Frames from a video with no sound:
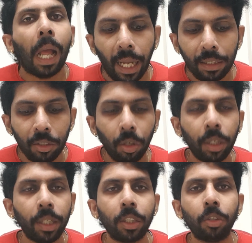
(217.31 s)
As long
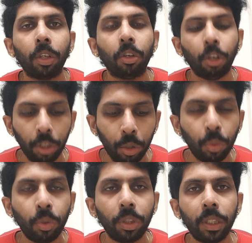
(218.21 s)
as you are not
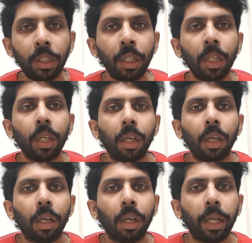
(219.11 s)
using
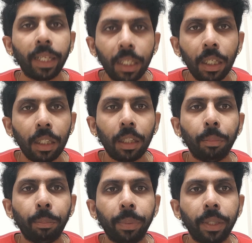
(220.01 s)
any other
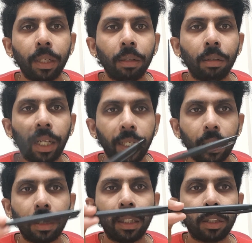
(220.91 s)
pen
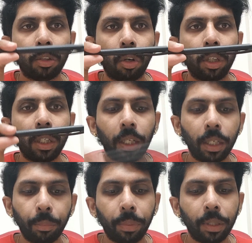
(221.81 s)
like this
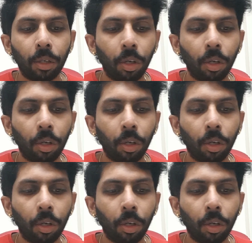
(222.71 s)
ordinary pen,